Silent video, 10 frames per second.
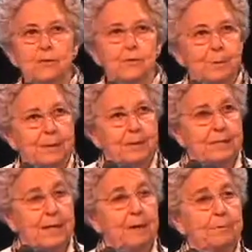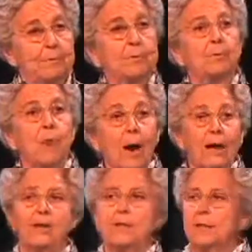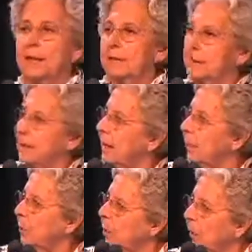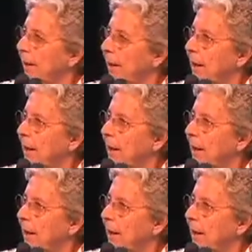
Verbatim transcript: have been established prior to 1981.